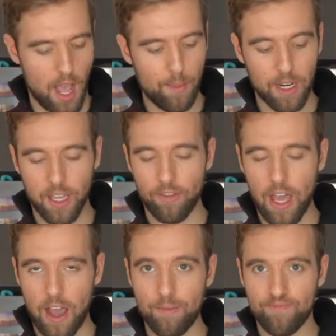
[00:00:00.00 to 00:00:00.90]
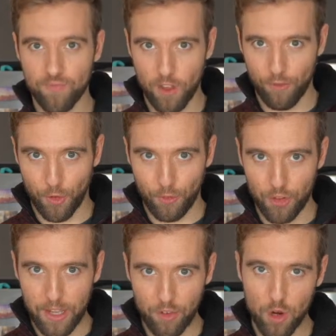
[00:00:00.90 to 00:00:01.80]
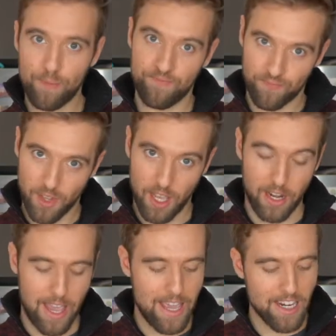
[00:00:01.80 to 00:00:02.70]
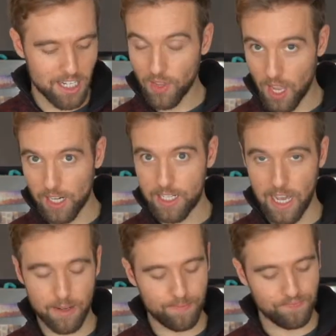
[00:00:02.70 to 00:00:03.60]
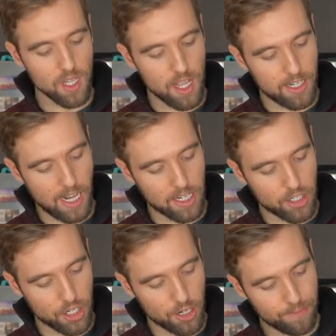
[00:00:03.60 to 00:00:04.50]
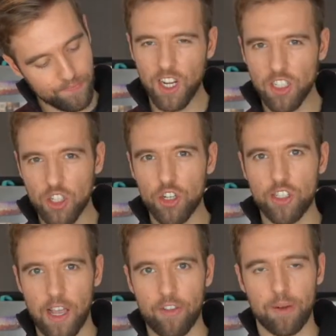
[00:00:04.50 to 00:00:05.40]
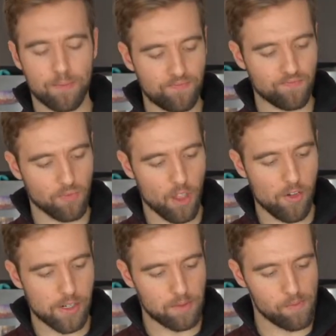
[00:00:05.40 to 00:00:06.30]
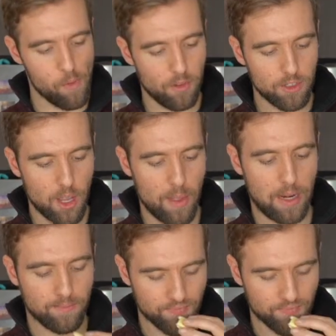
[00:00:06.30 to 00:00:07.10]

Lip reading: I'm gonna give that, for flavor, an 8 out of 10. And texture a 7. It's not bad.